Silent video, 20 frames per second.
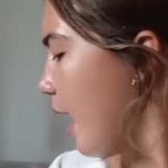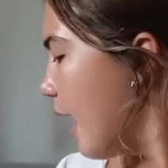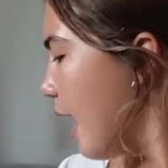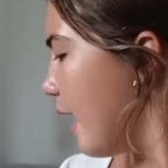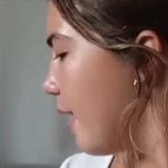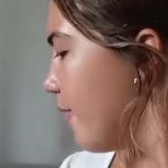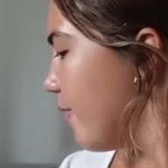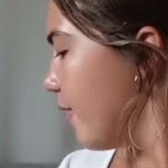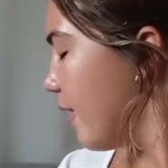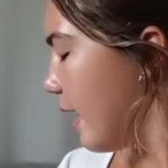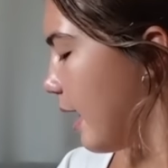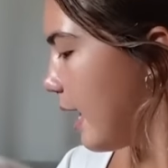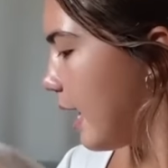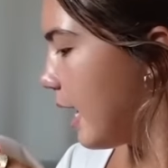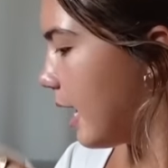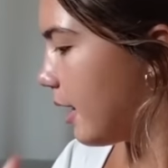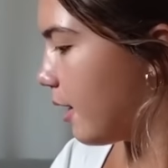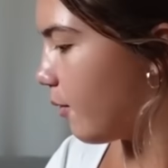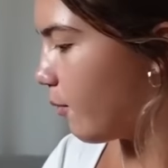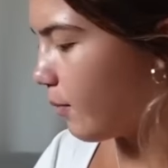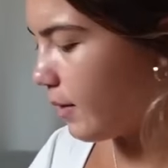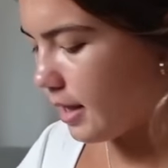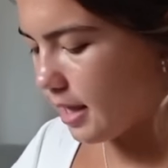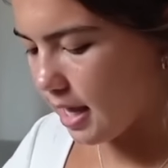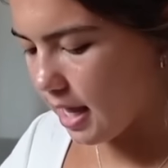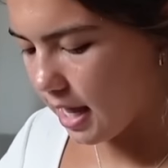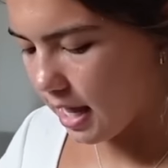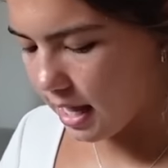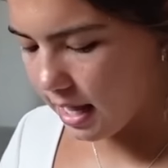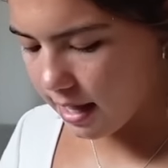And then we
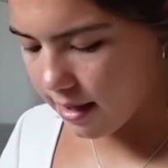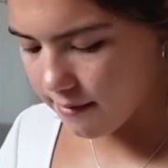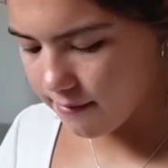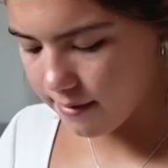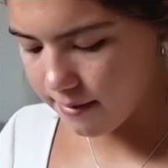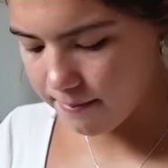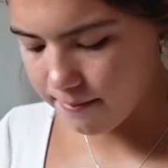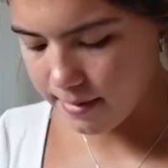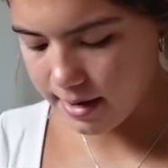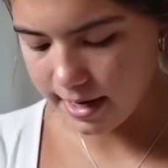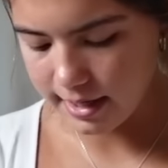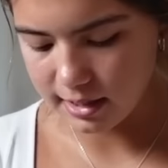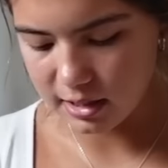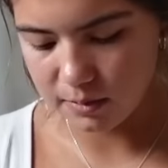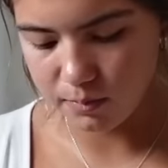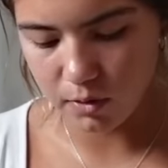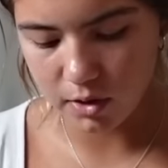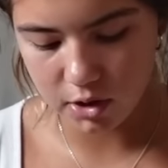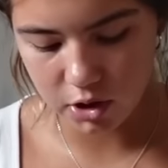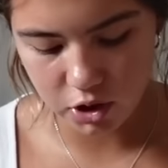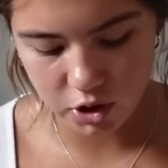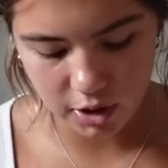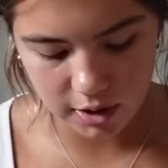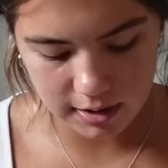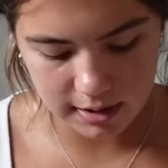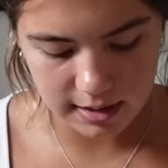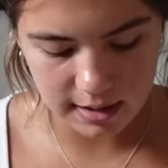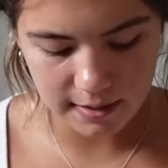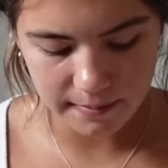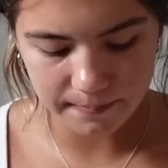have my sports
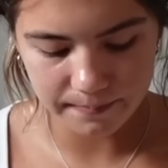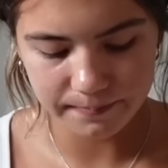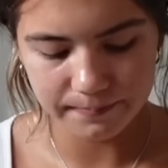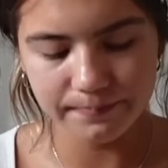jersey.